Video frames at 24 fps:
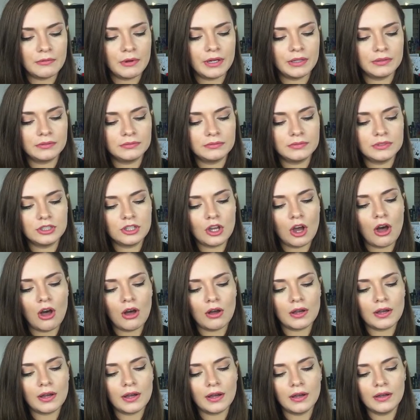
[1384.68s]
well,
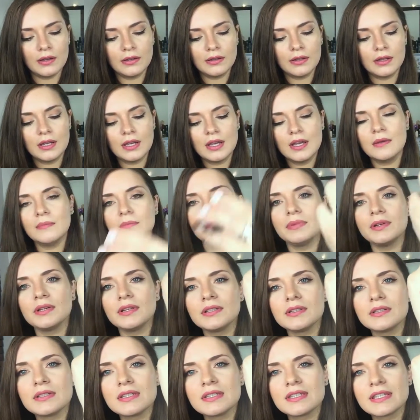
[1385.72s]
darker,
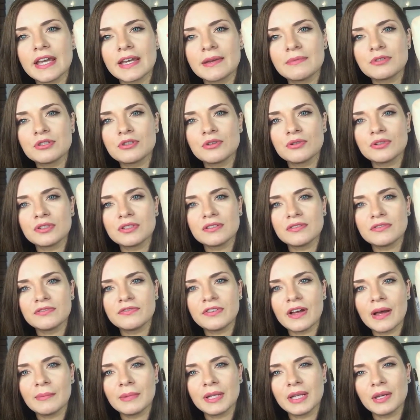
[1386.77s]
but same sort of
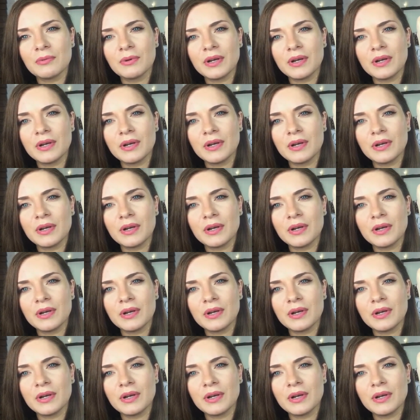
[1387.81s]
family.